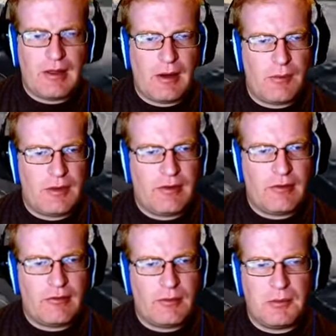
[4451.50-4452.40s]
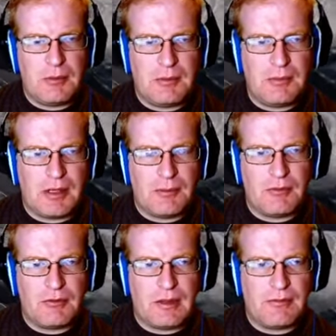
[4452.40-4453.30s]
that one and this one that we could pick up
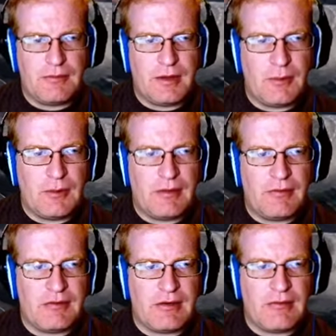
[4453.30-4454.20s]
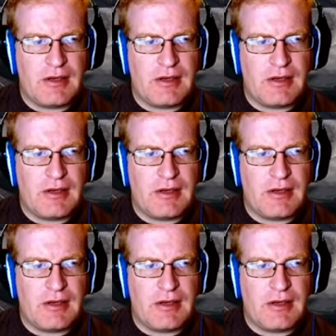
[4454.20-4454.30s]
as well, and that would give us seven